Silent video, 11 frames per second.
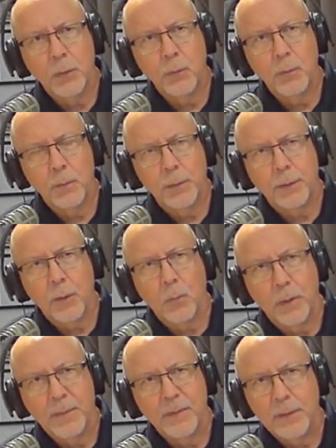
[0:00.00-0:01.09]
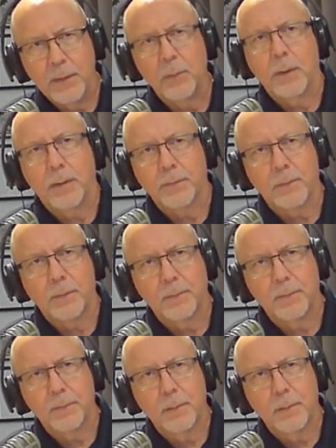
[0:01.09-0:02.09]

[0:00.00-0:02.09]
Who want to be the neo-Nazis.